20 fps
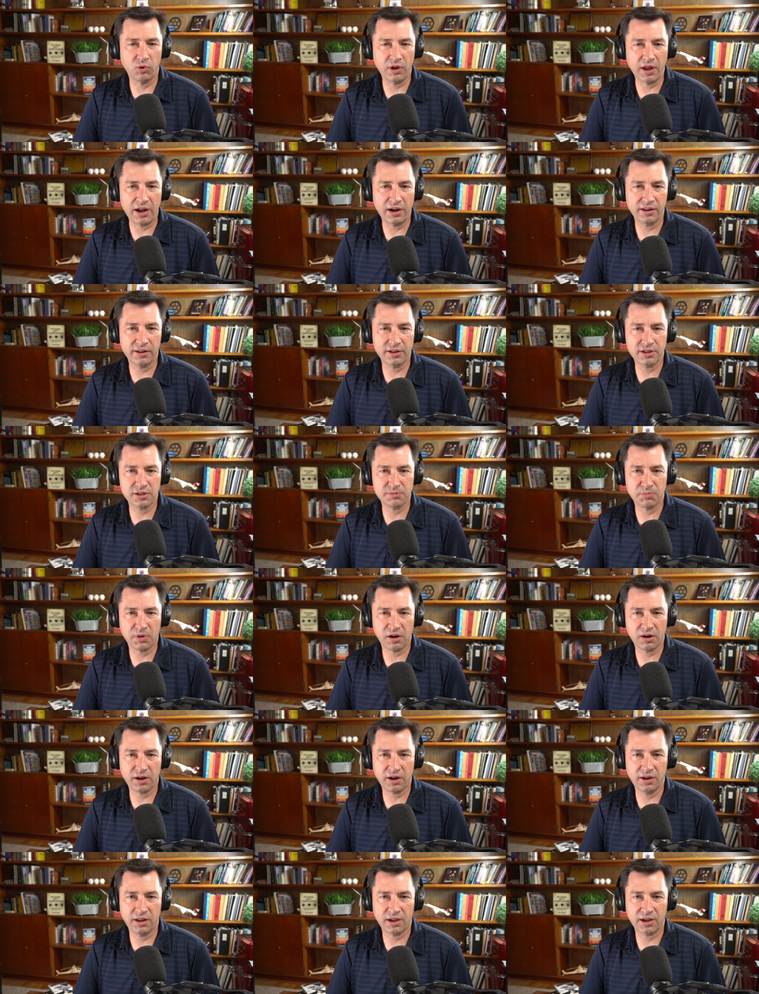a lot of this
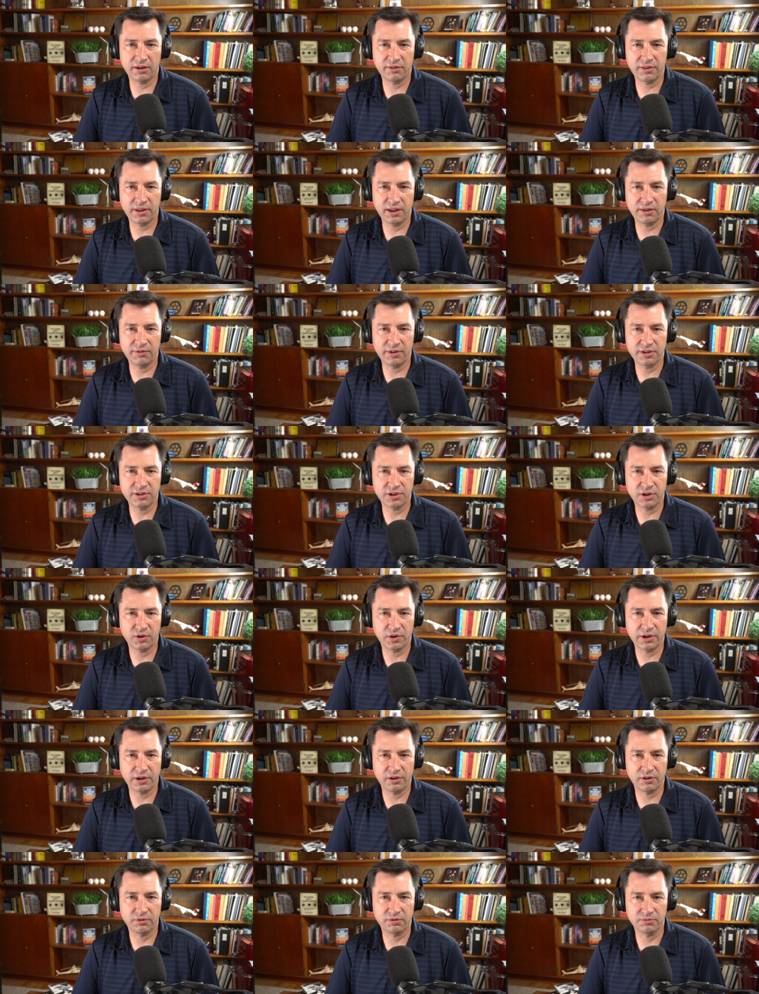marketing of the
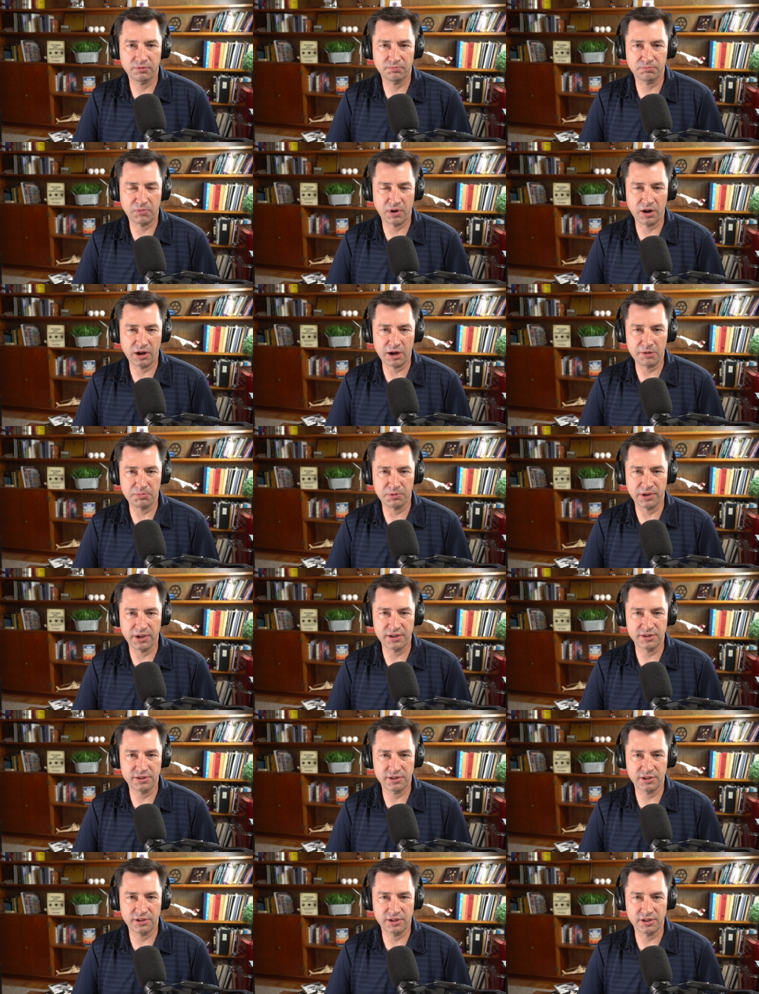EVTOL
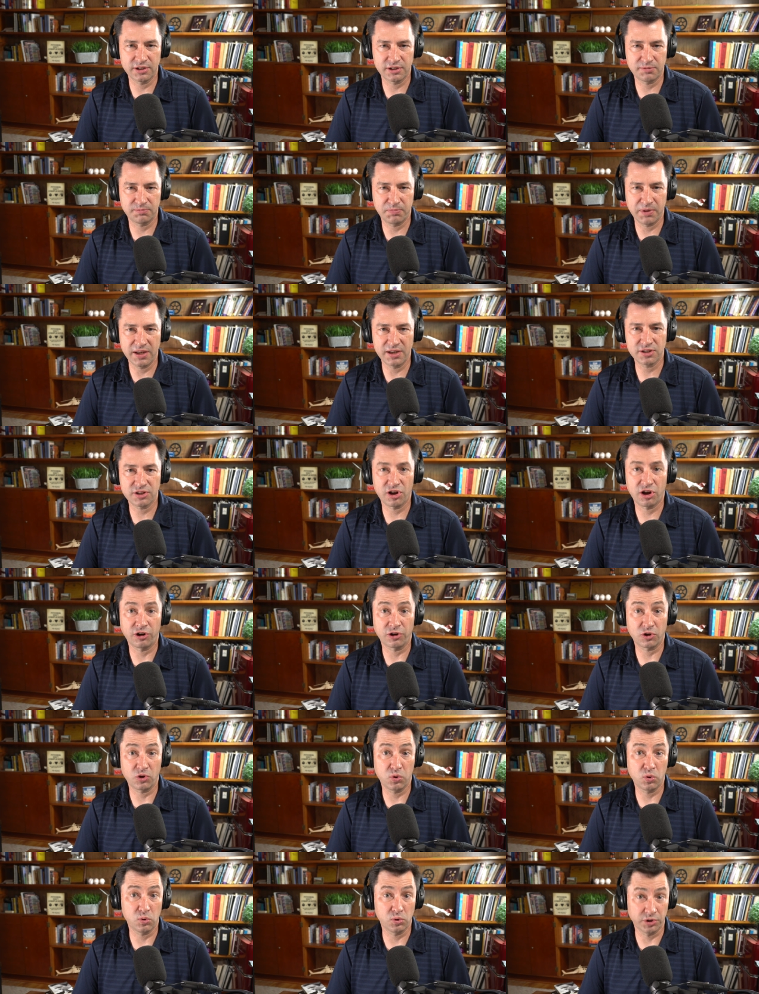marketplace is based on
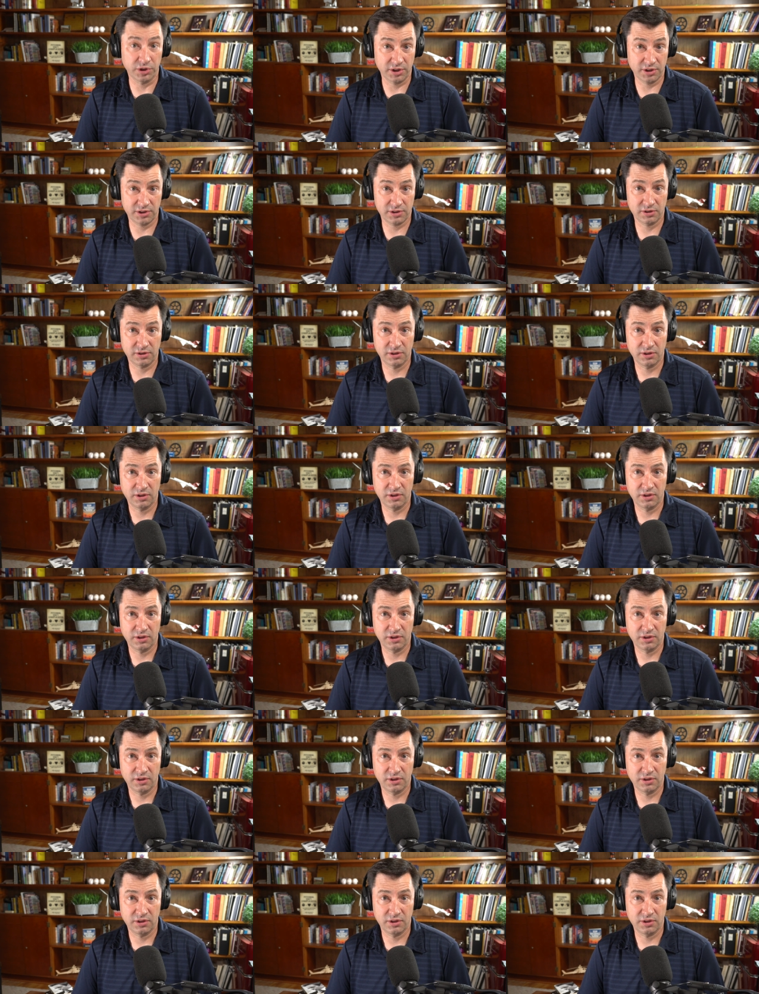coolness,